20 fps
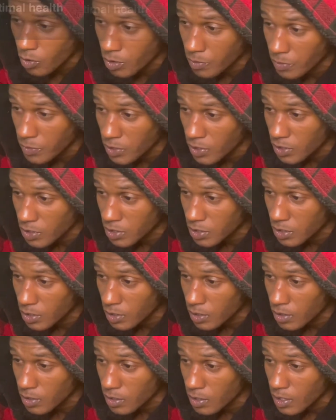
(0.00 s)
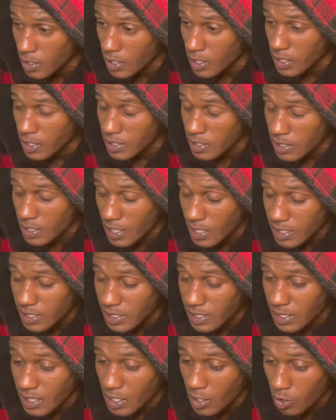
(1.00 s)
blood sugar. Yes,
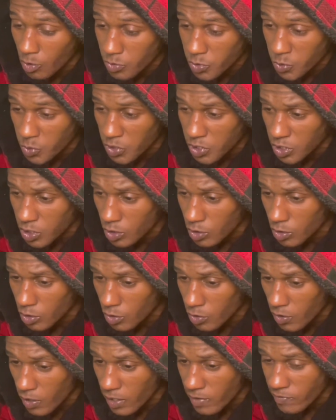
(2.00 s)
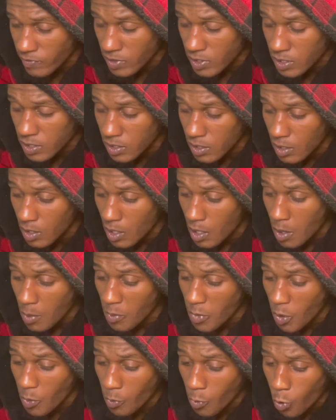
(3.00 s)
it helps with sugar cravings.
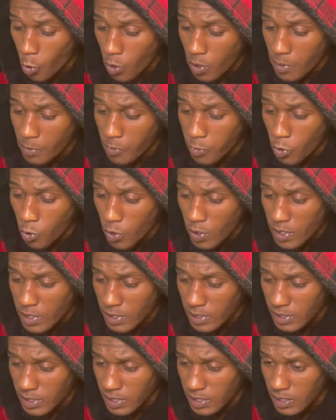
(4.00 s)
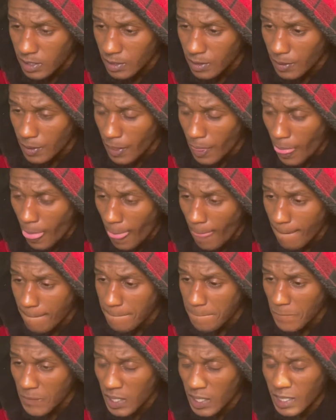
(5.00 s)
But more importantly,
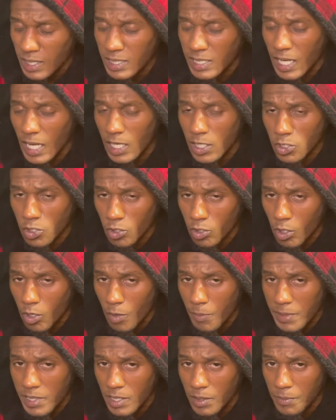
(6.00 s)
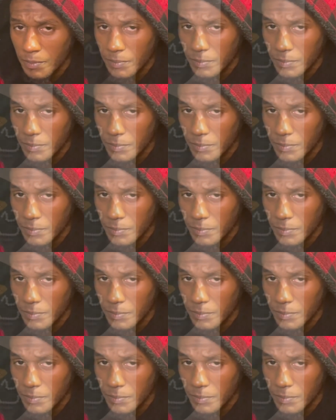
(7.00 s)
it contains chromium.